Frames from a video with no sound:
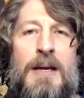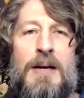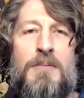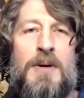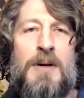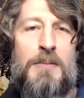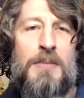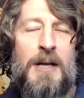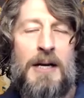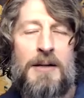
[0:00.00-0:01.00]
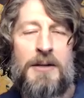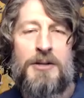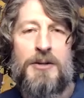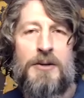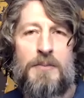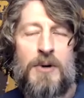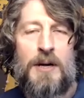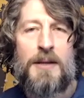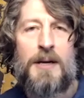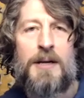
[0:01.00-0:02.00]
I'm, I'm glad that you
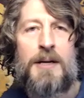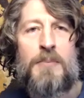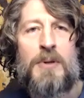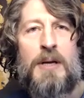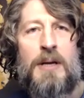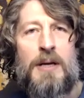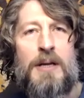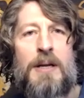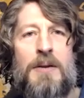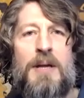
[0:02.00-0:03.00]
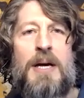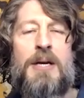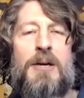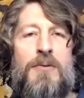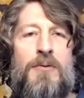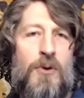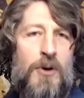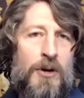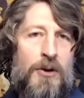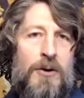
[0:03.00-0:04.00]
brought that up, Lee, and thank you for
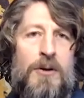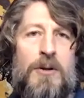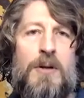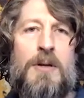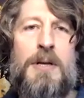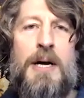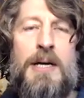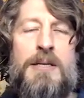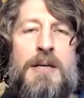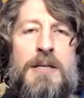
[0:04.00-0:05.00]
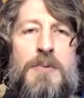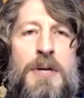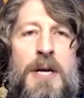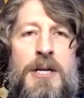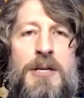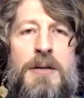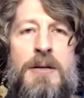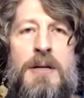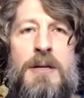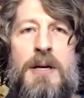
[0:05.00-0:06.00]
your nice explanation,
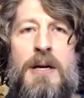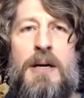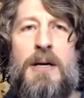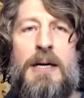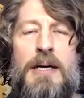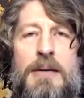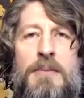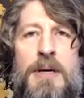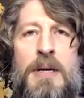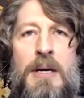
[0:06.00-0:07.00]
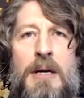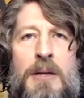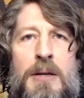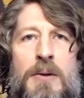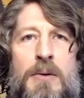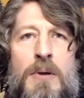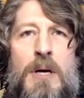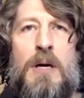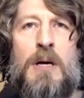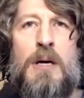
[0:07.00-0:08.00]
Didier. Um,
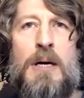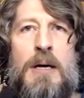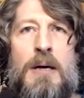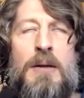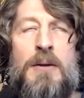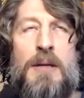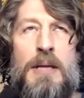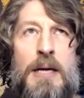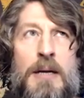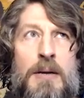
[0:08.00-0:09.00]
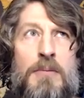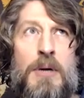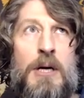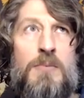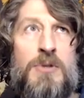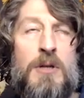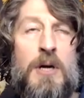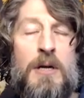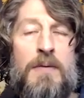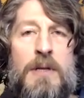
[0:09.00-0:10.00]
uh, I think that helps a
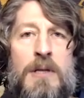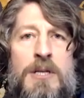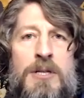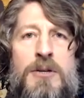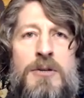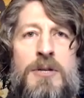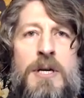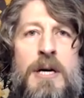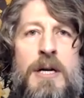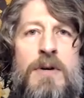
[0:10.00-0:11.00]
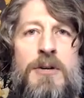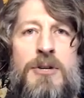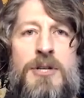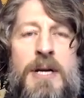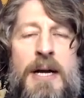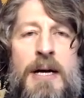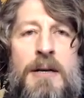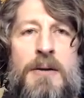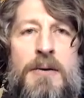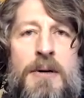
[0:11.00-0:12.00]
lot of the listeners kind of
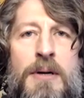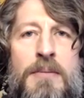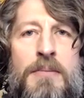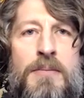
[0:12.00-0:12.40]
understand um,